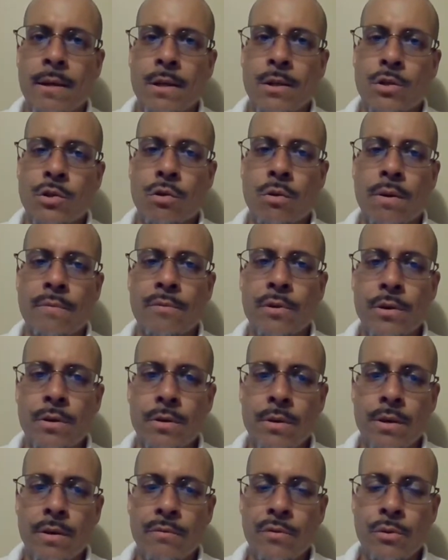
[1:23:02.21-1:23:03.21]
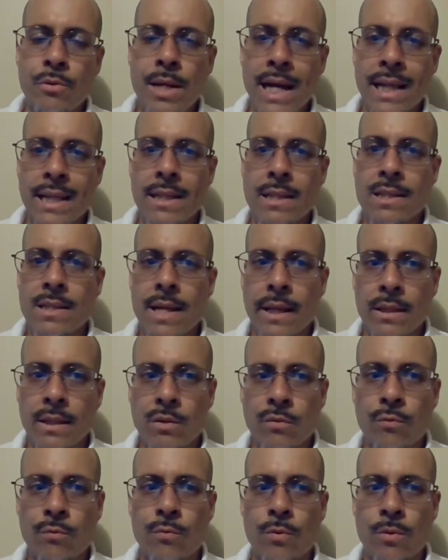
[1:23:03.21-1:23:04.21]
So if you got this
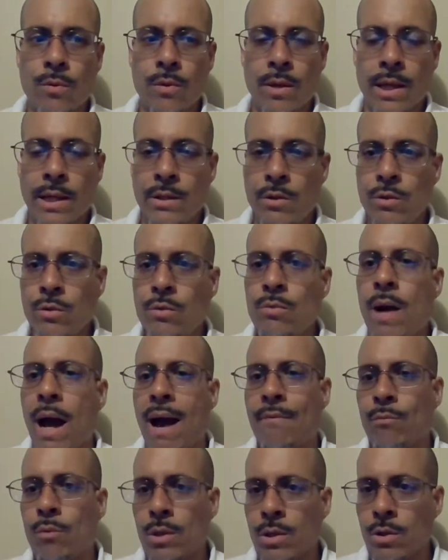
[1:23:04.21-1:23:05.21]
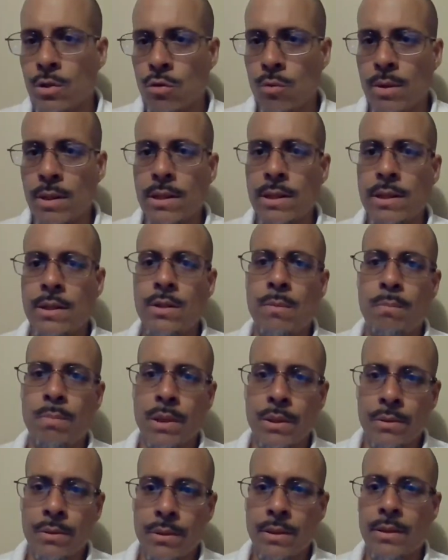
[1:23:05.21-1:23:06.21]
knowledge and you have 120 and you're
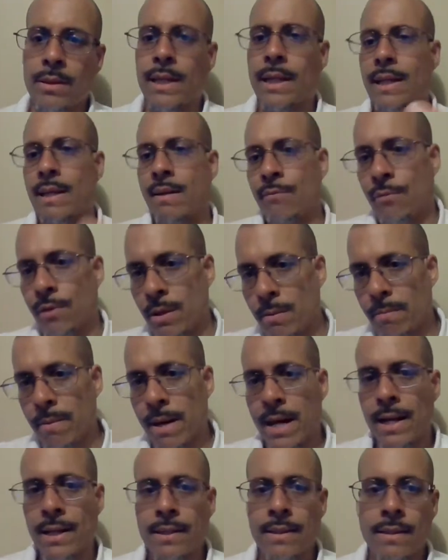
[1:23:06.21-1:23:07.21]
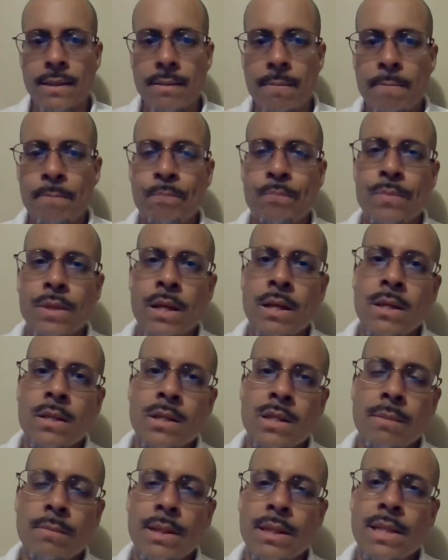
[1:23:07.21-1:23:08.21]
building like Infinite Mind,
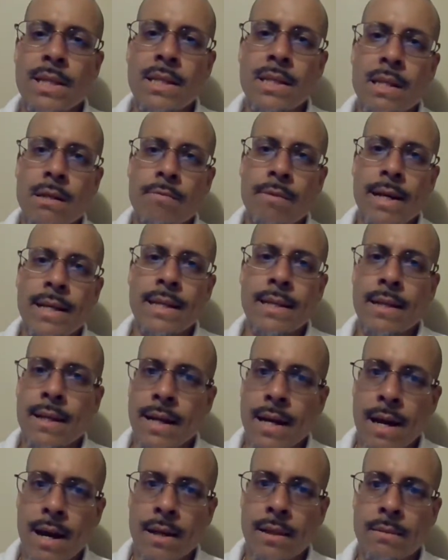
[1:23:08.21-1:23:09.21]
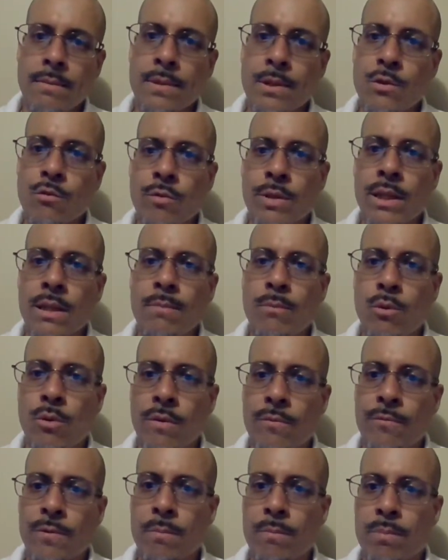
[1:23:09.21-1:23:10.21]
some of the things I write in that column is really
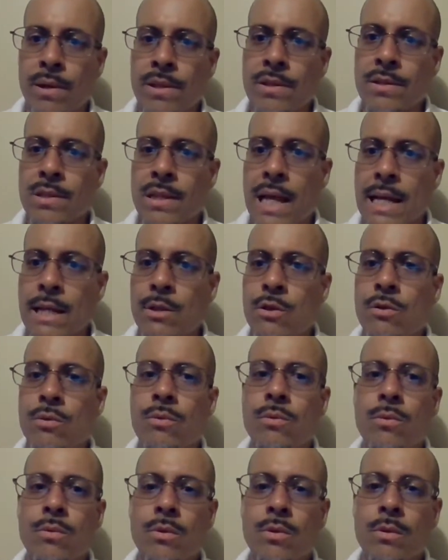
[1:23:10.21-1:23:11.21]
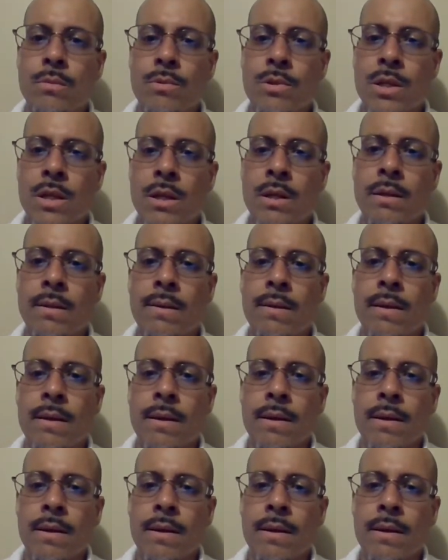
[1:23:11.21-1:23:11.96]
more for brothers like you. You know what I'm saying?